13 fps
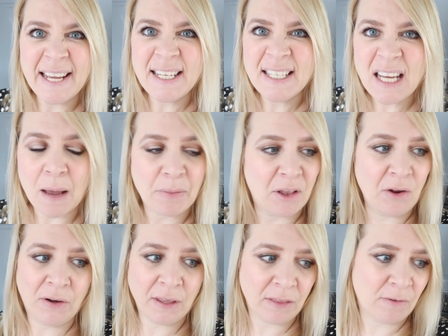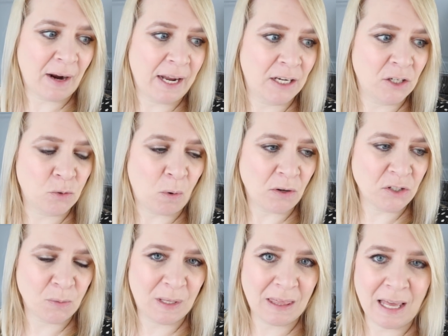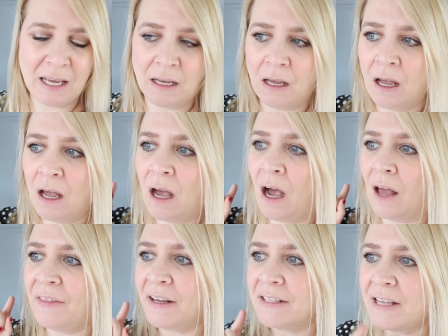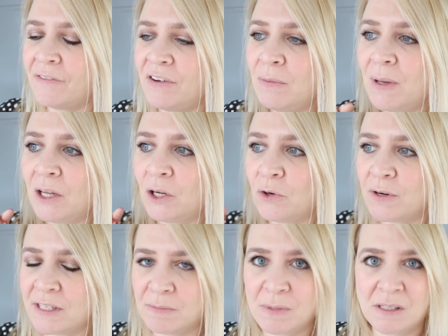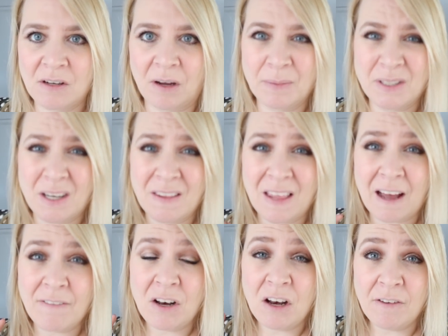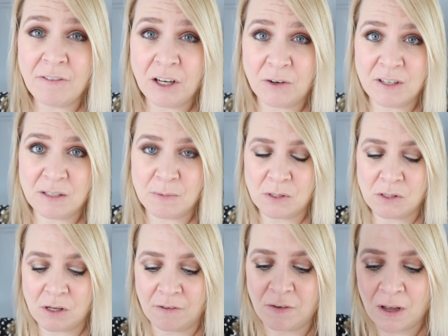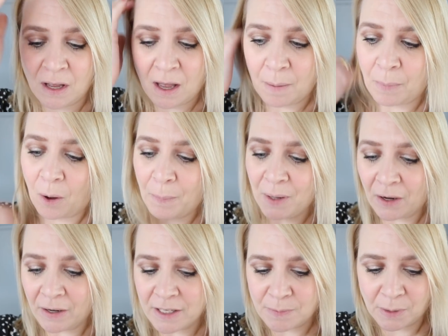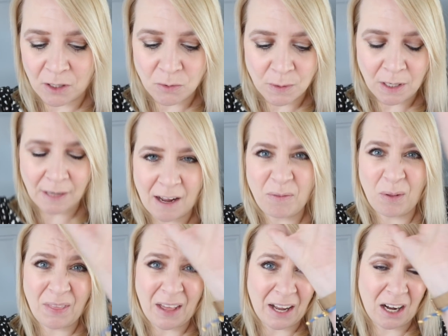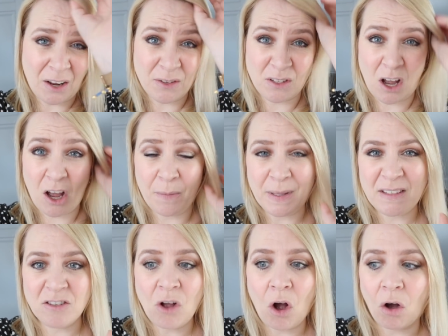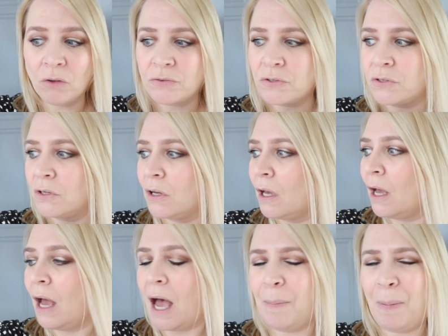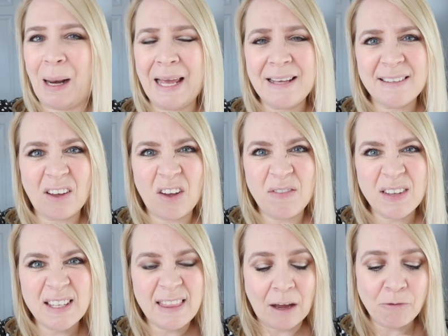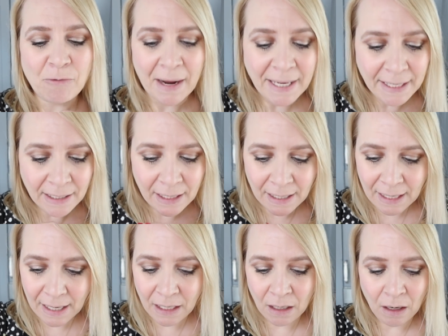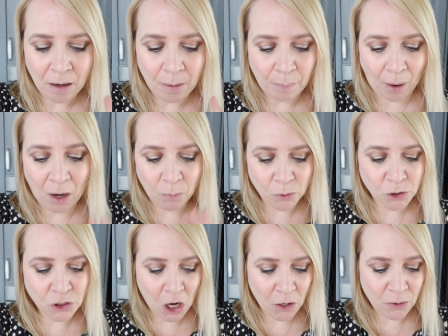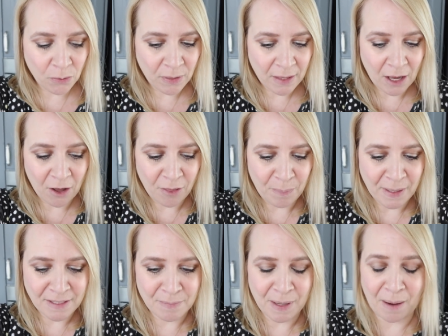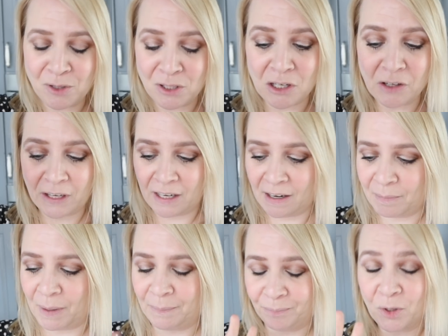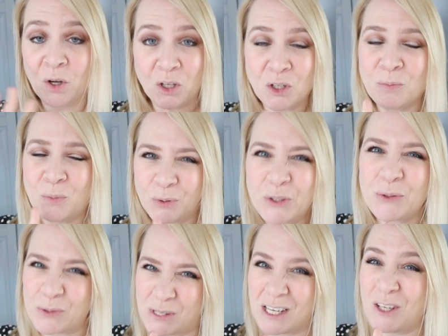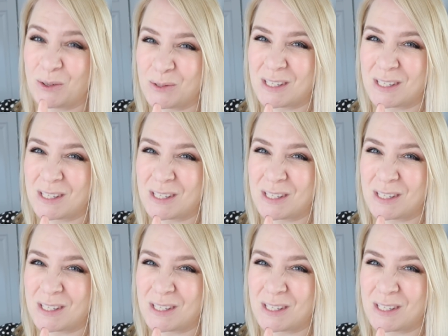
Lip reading: in-depth look at the range. What do we think? I think I definitely will at Christmas time because I know they have lovely Christmas stuff. But I'll be honest, because we don't have one that close to home, it's not a place that I visit that regularly. But I will show you the other bits and just looking at my... You'll see.